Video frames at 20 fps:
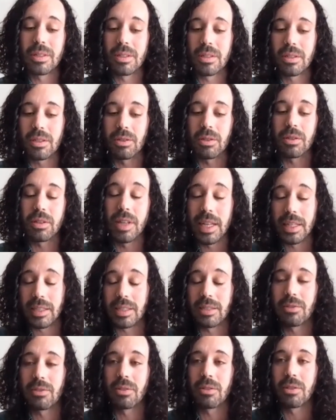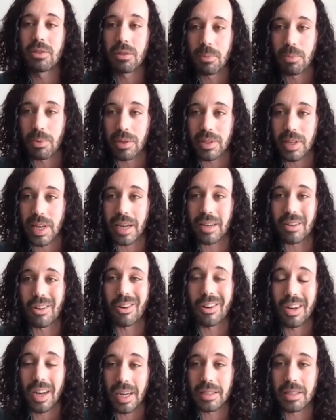to protect our
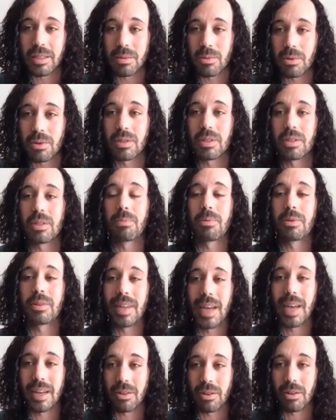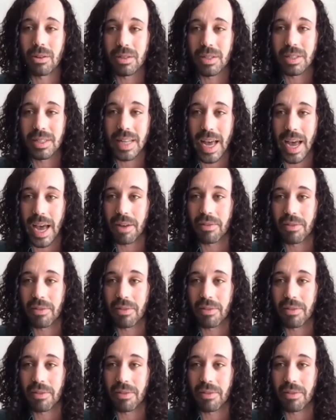customers and to protect our staff.